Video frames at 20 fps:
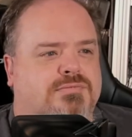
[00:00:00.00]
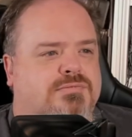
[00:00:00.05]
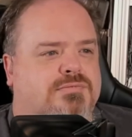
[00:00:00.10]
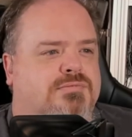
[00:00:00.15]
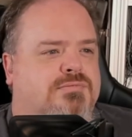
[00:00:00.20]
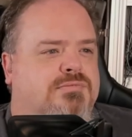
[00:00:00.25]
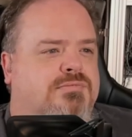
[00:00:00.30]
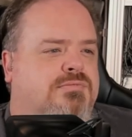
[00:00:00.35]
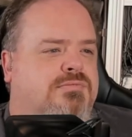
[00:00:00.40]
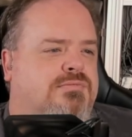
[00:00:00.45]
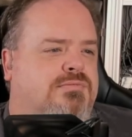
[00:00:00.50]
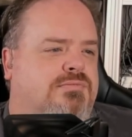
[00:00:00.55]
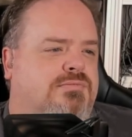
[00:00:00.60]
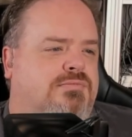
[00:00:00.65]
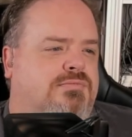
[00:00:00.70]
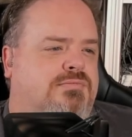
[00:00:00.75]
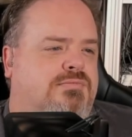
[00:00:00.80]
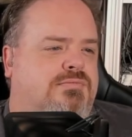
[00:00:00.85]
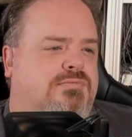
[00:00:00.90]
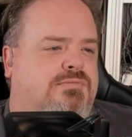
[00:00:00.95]

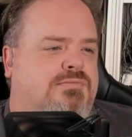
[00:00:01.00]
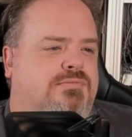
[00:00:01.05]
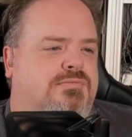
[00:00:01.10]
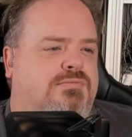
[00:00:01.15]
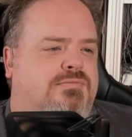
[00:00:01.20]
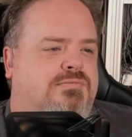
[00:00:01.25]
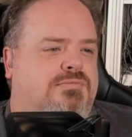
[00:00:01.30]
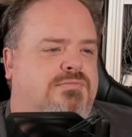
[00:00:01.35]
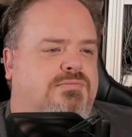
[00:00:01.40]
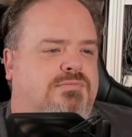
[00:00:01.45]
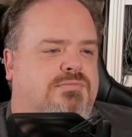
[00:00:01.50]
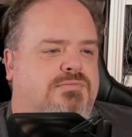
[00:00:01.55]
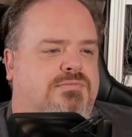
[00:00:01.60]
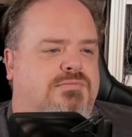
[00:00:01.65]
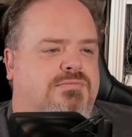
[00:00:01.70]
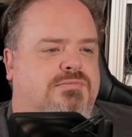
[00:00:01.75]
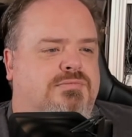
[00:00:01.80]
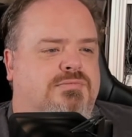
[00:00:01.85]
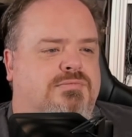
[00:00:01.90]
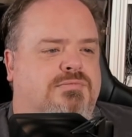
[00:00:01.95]

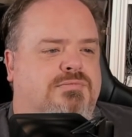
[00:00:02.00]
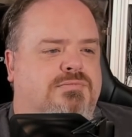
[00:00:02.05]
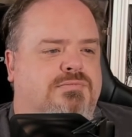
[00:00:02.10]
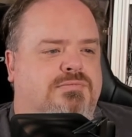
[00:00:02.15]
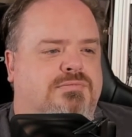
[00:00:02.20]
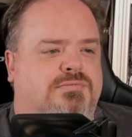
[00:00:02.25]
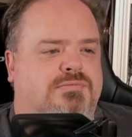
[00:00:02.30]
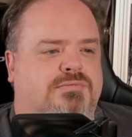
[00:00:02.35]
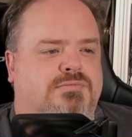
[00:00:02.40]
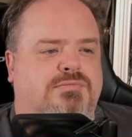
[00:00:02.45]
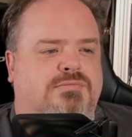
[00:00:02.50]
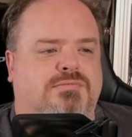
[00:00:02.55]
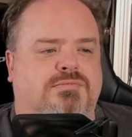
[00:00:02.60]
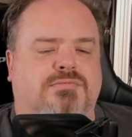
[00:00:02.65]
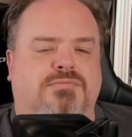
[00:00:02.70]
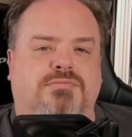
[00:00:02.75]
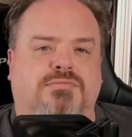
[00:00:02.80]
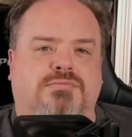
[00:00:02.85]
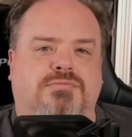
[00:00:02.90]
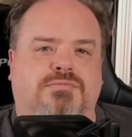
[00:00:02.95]

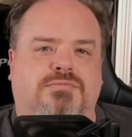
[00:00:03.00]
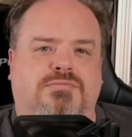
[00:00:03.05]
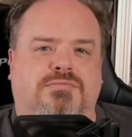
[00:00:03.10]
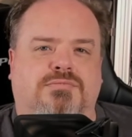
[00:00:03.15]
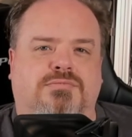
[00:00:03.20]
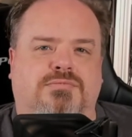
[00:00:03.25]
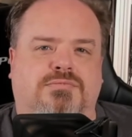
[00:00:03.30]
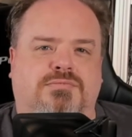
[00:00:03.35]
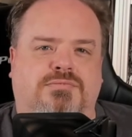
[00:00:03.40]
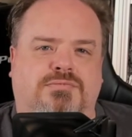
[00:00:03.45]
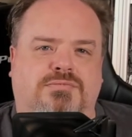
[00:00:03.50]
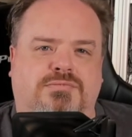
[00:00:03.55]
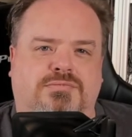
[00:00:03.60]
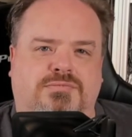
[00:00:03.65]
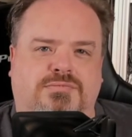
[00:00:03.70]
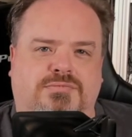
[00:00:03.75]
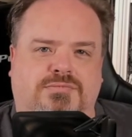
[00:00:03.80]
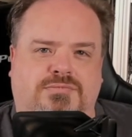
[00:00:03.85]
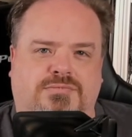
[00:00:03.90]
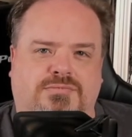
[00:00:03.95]

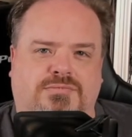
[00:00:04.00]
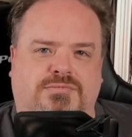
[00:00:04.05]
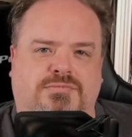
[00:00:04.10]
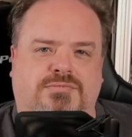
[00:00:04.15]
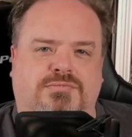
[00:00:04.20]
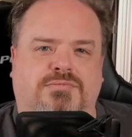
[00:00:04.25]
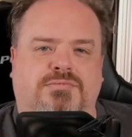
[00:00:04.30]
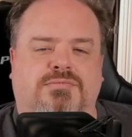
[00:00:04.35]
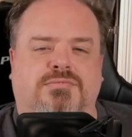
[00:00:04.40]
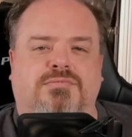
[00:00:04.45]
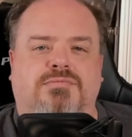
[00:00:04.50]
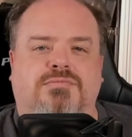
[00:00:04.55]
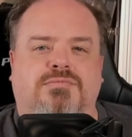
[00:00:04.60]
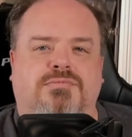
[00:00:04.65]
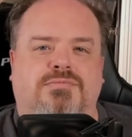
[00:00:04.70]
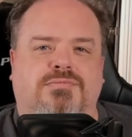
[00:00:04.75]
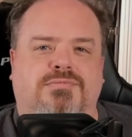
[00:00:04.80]
No words are spoken by the person on screen.